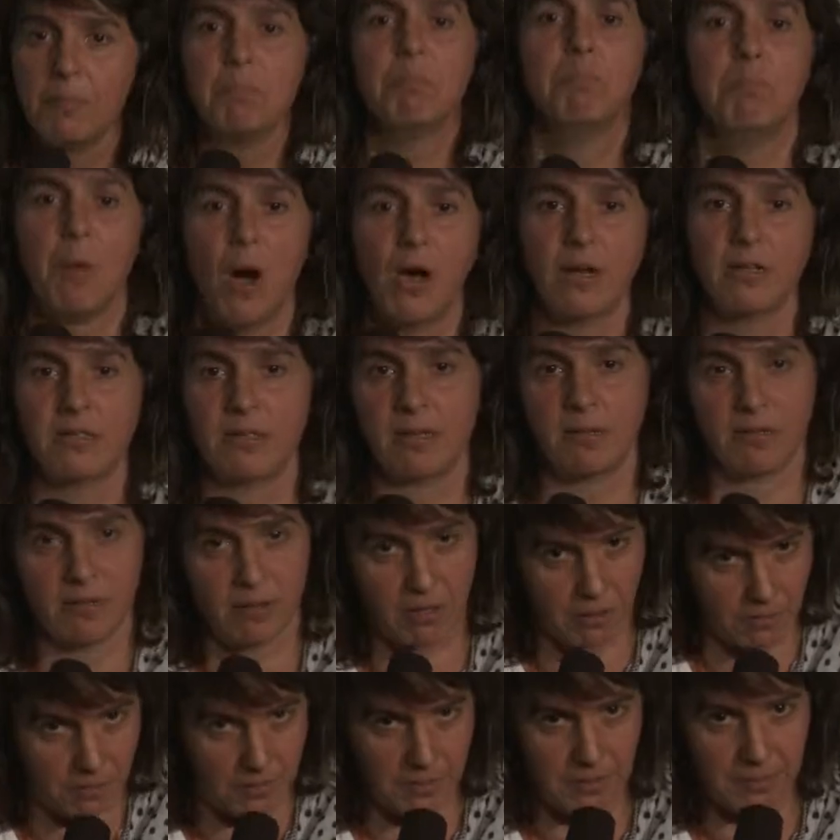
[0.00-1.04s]
Body
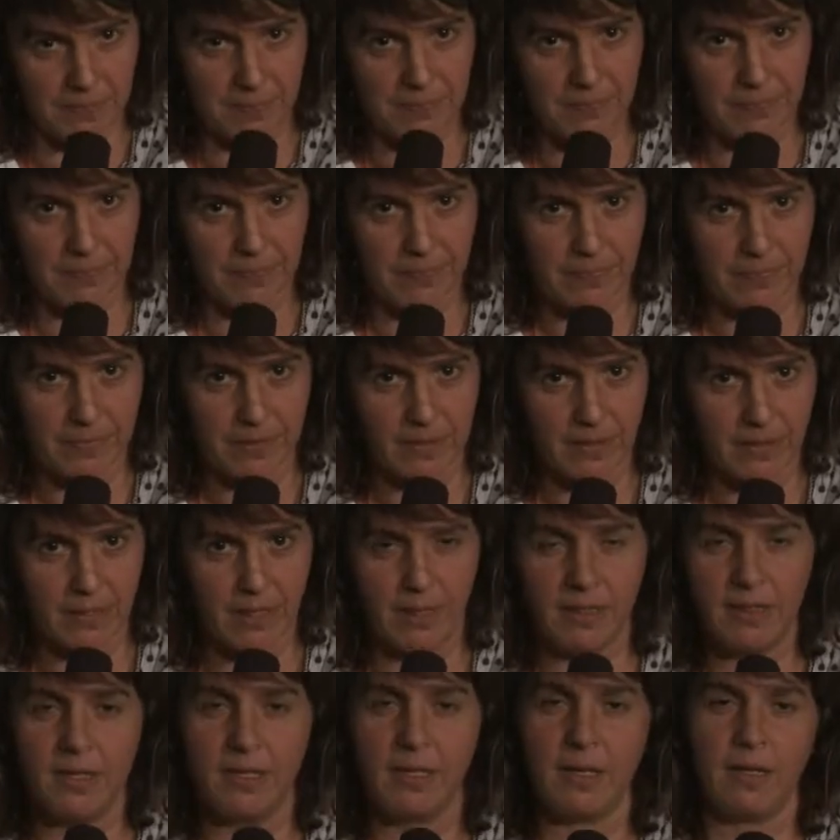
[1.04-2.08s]
psychotherapy.
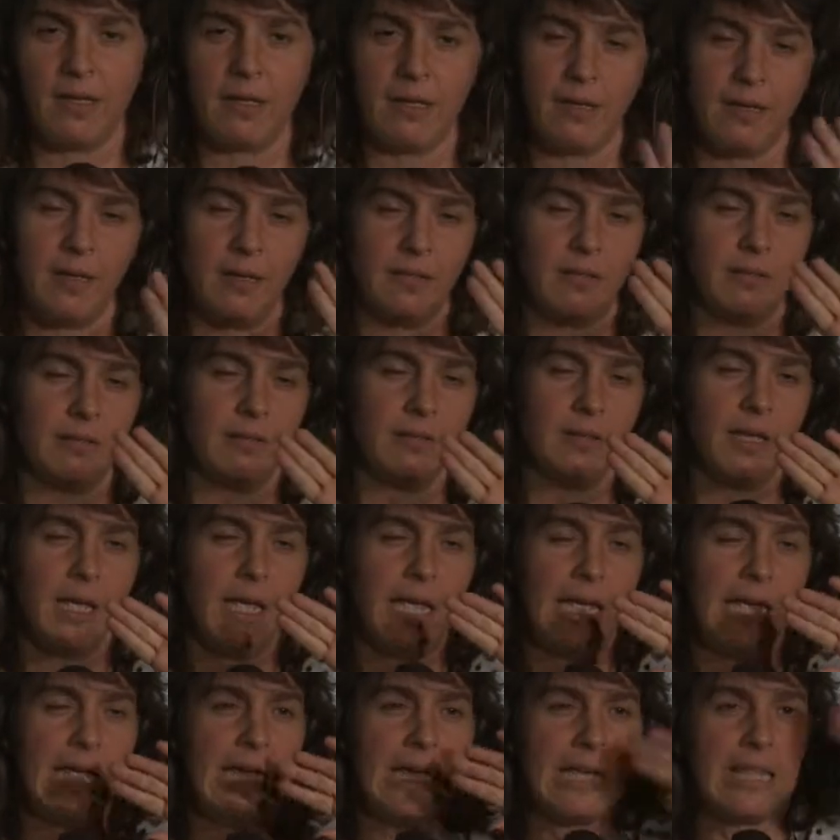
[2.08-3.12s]
In
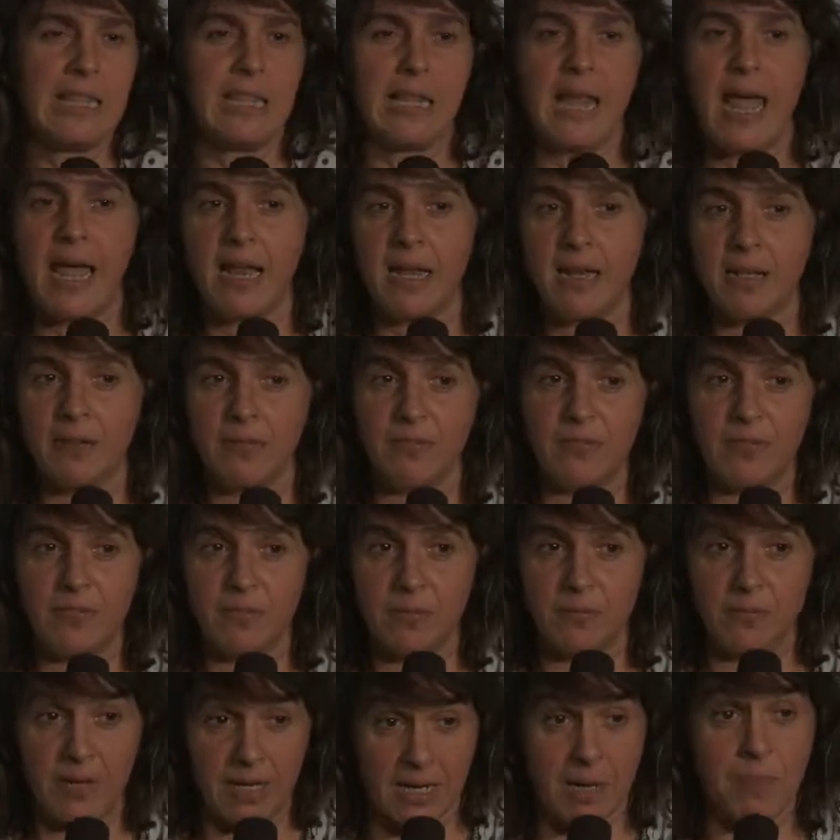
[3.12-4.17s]
the line
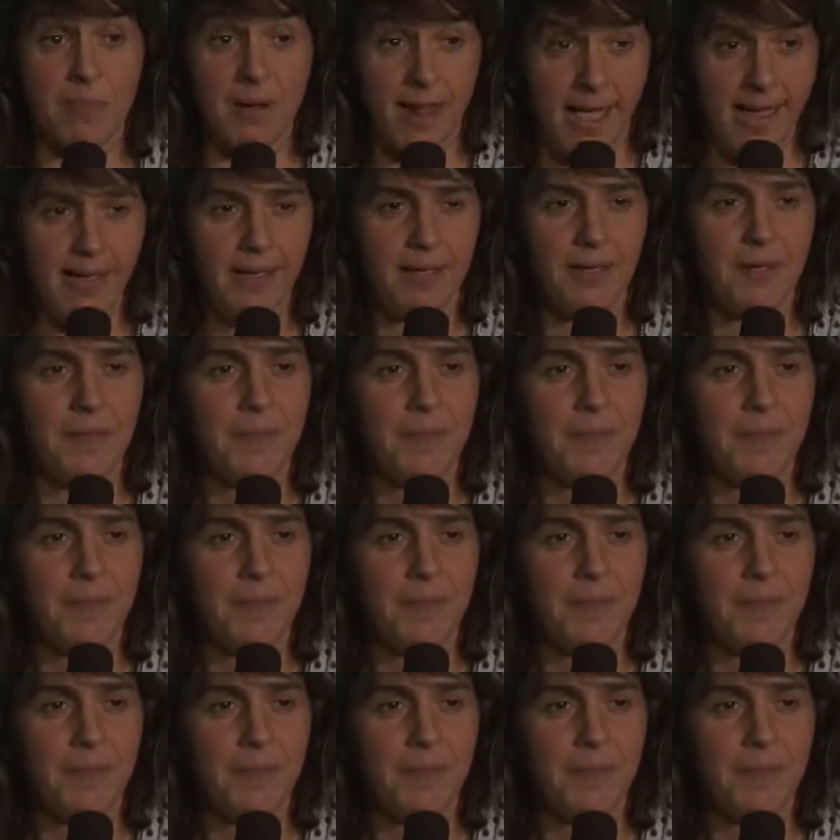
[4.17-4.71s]
of Wilhelm Reich.